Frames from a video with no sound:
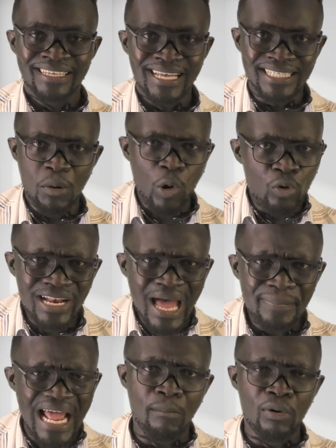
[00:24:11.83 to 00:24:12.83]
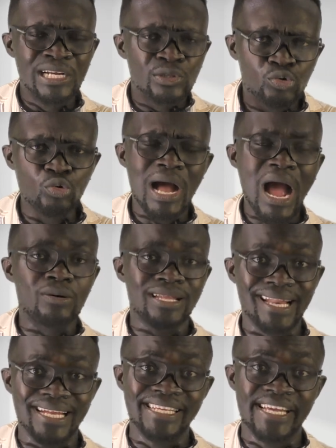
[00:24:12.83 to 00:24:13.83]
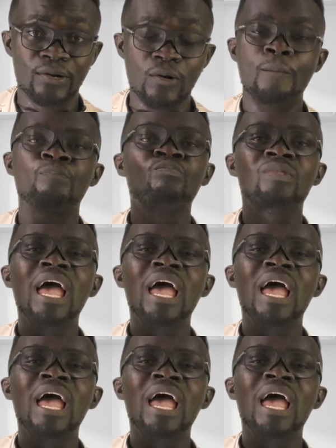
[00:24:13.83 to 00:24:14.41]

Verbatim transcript: Yes, or no, but I su out than a dear, no.